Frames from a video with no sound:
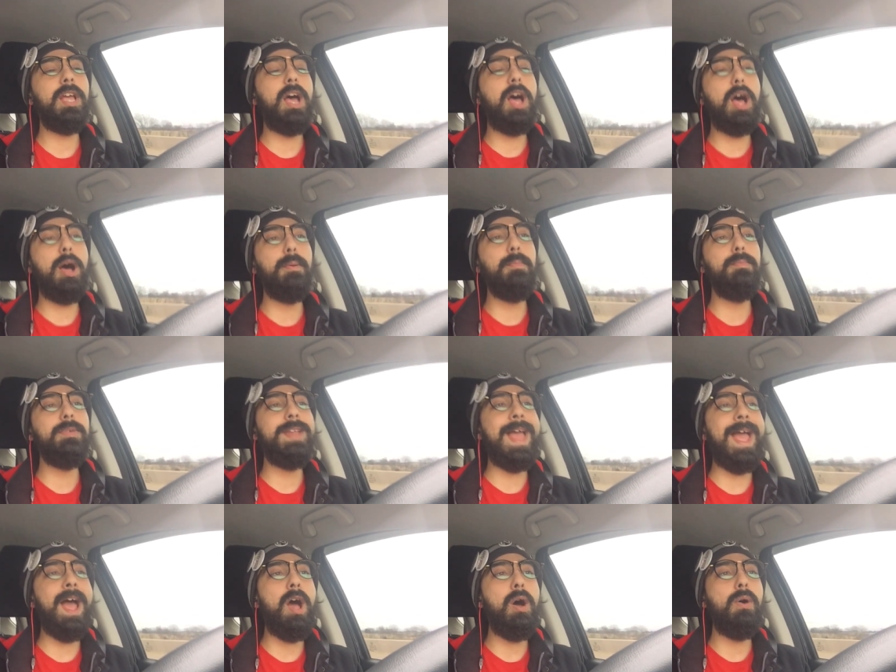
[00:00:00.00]

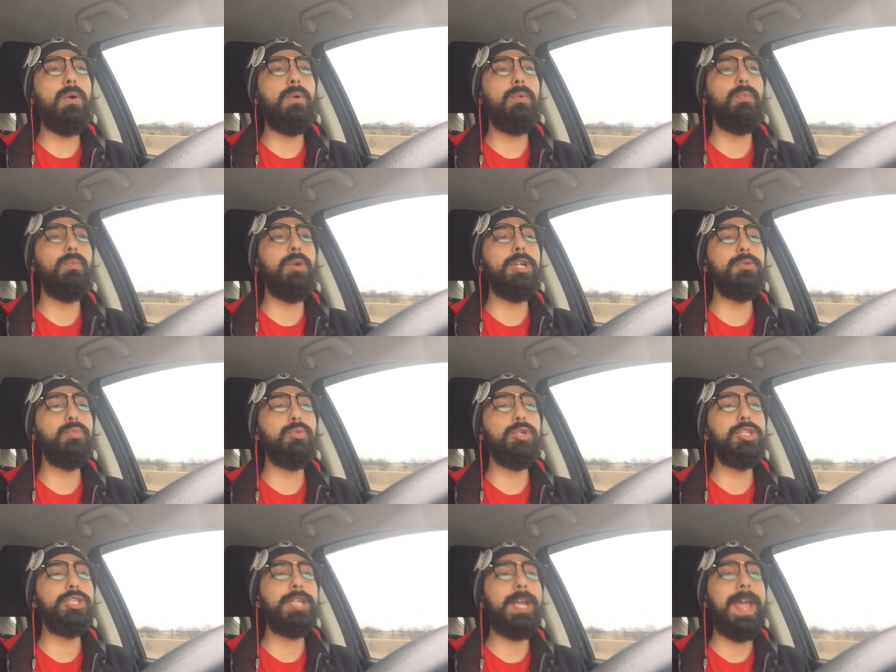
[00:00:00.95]
now what
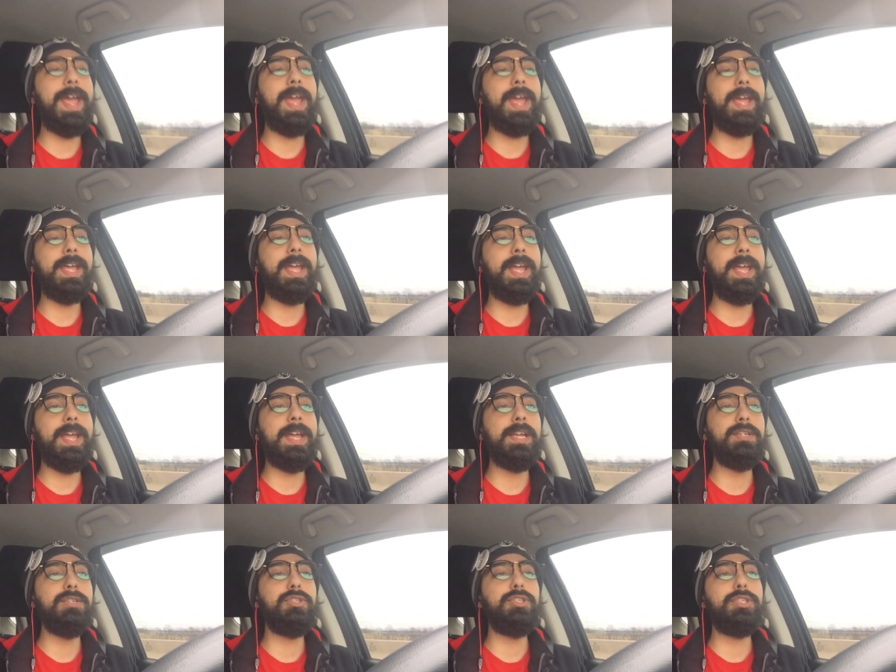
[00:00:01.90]
we're saying
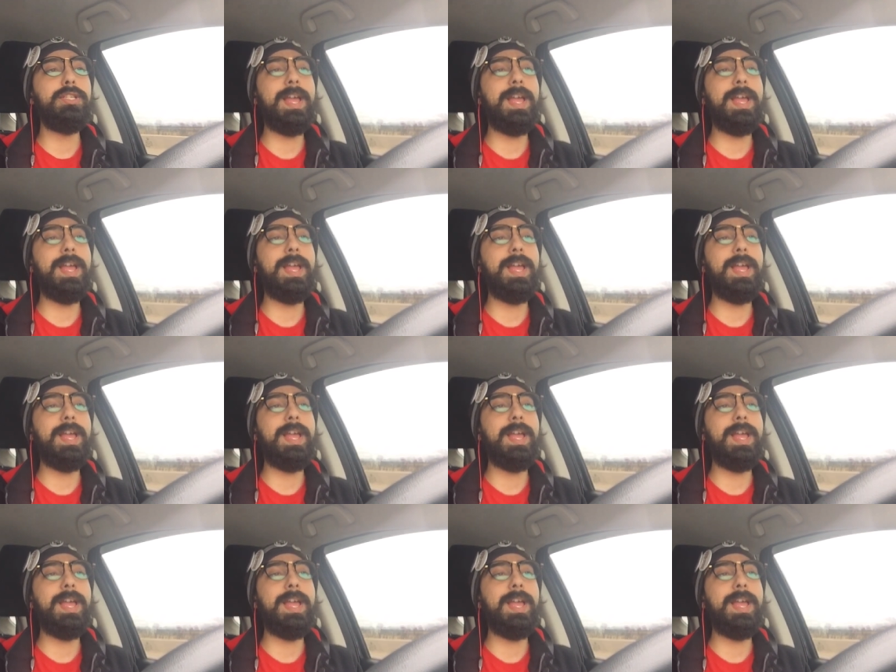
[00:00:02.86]
is